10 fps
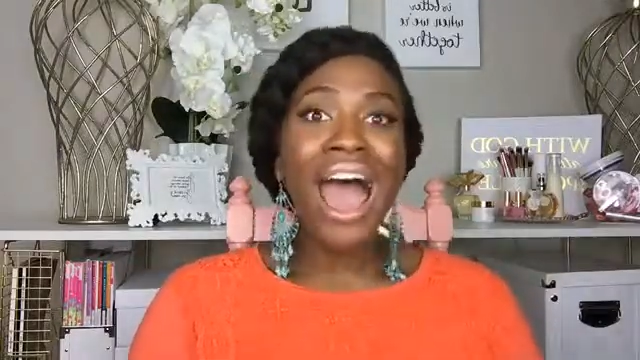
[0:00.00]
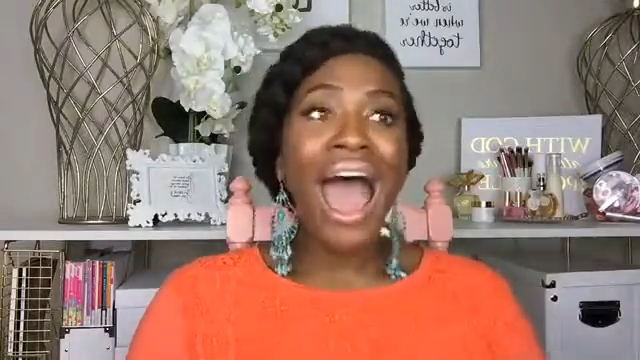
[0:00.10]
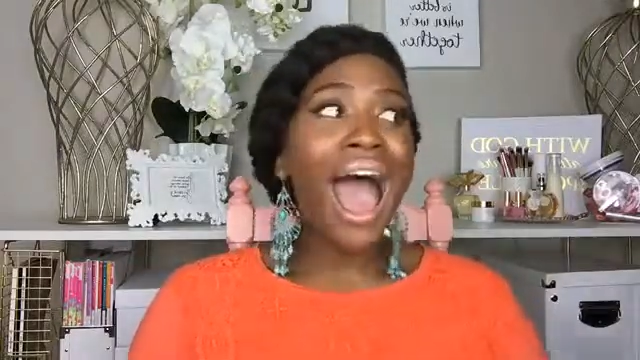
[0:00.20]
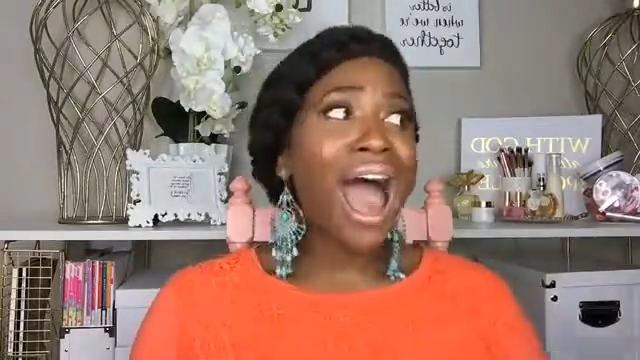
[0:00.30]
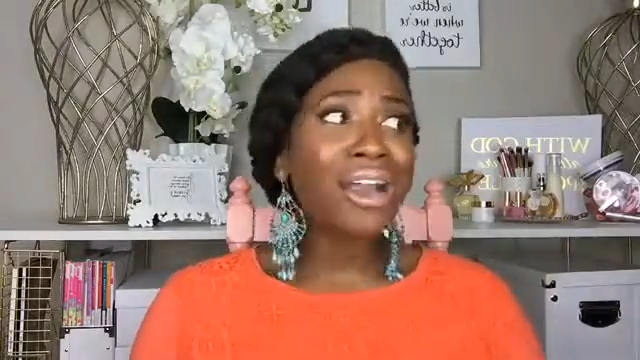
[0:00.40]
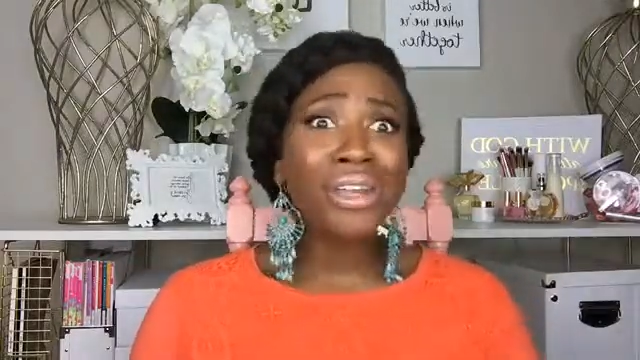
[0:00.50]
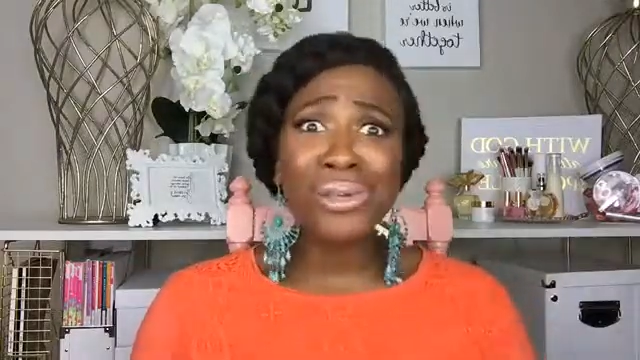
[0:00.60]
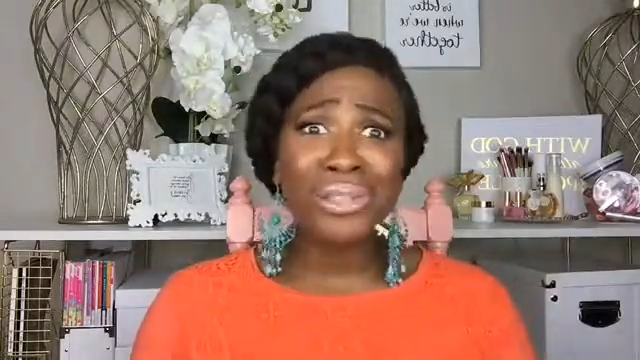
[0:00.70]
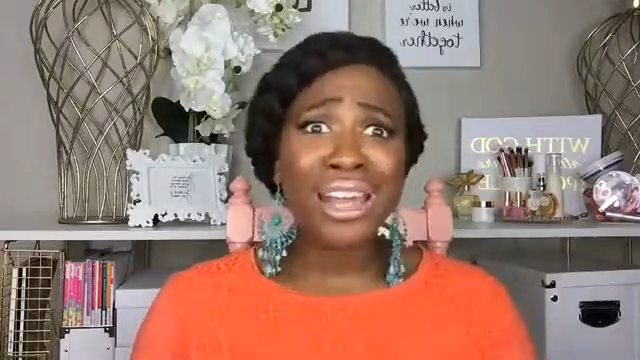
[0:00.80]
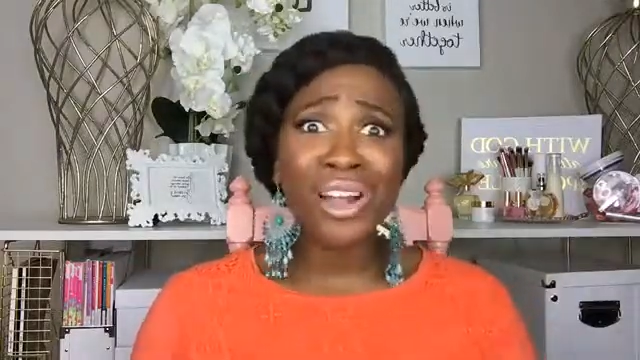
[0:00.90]
how do you
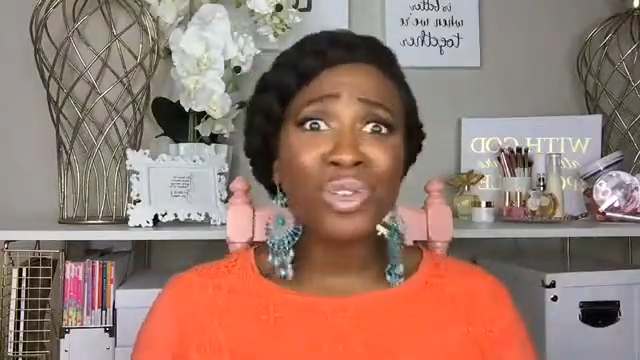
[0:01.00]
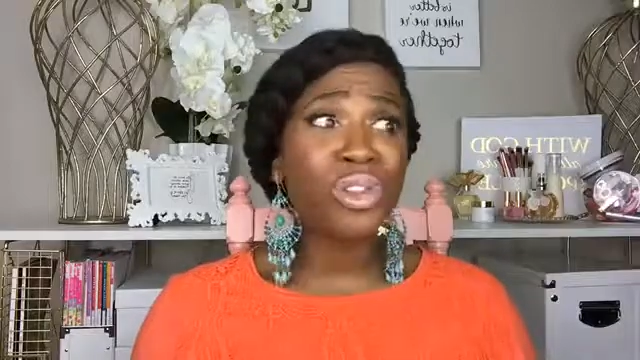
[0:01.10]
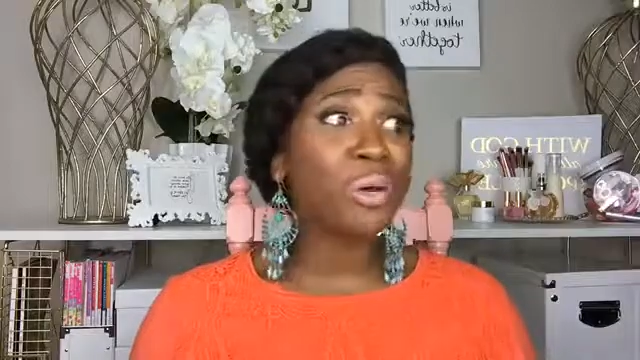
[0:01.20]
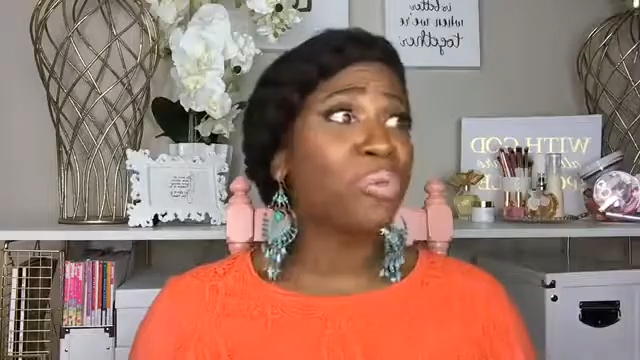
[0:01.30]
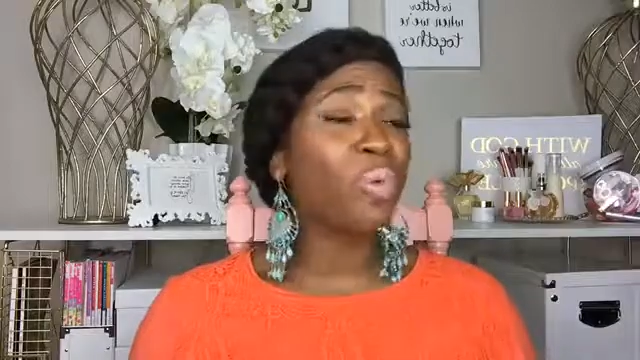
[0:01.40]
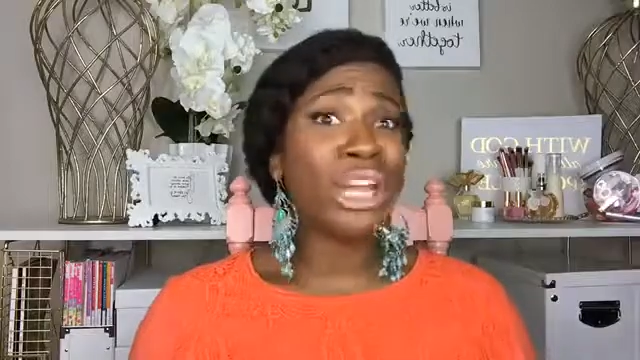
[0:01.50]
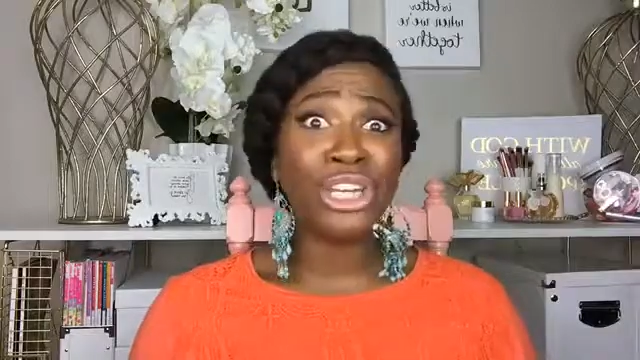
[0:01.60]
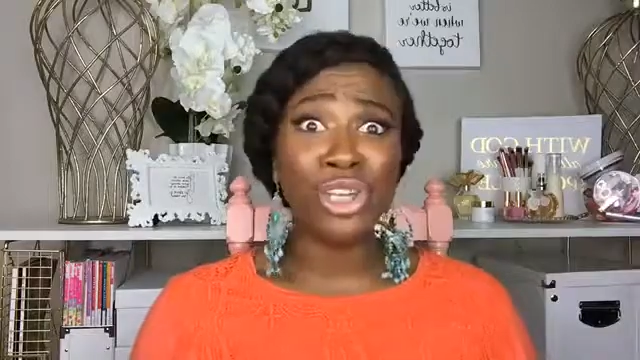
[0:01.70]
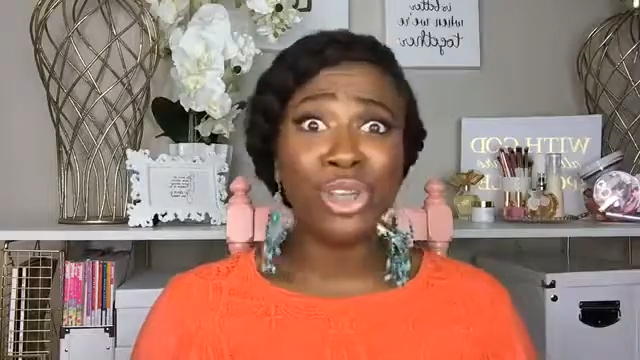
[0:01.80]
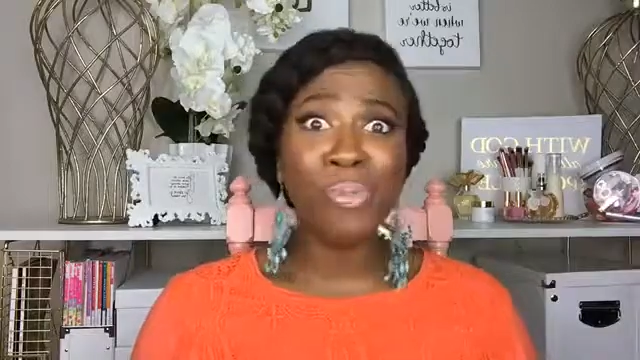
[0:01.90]
schedule them? When do
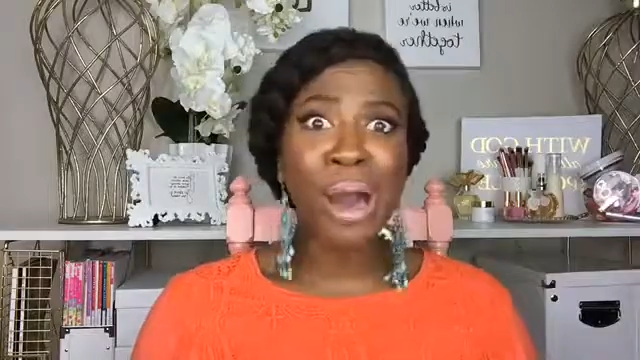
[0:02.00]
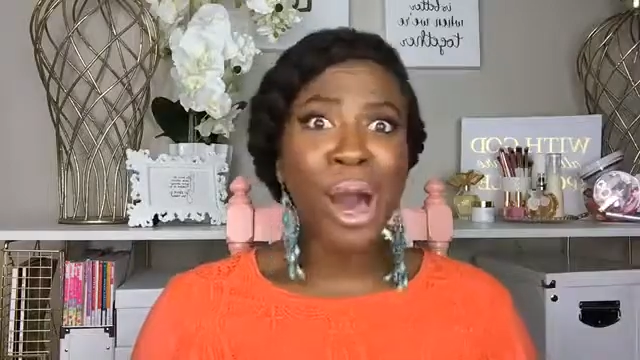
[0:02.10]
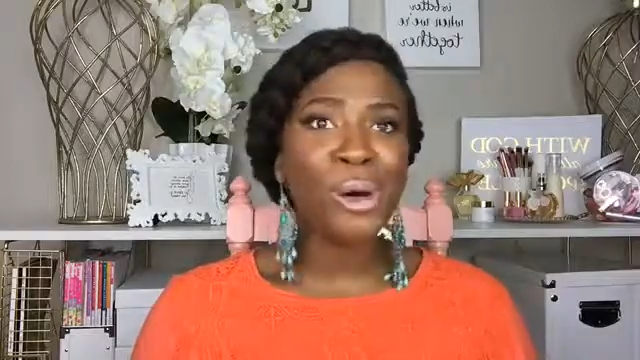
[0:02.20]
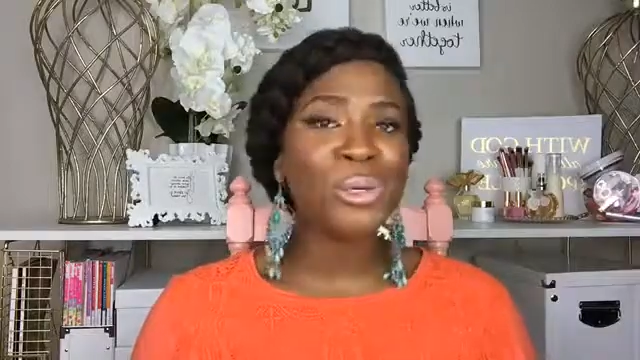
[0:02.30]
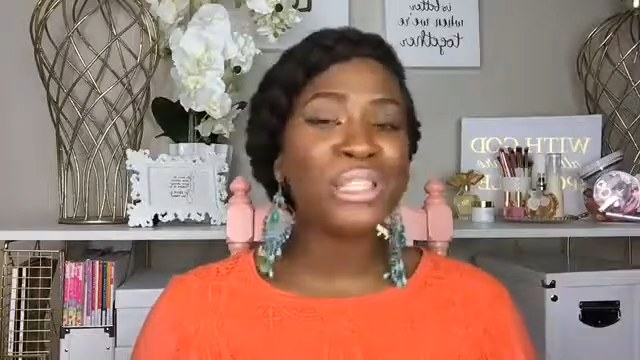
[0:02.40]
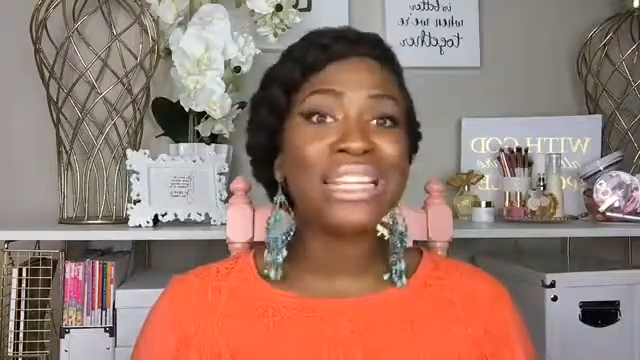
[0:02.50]
you post?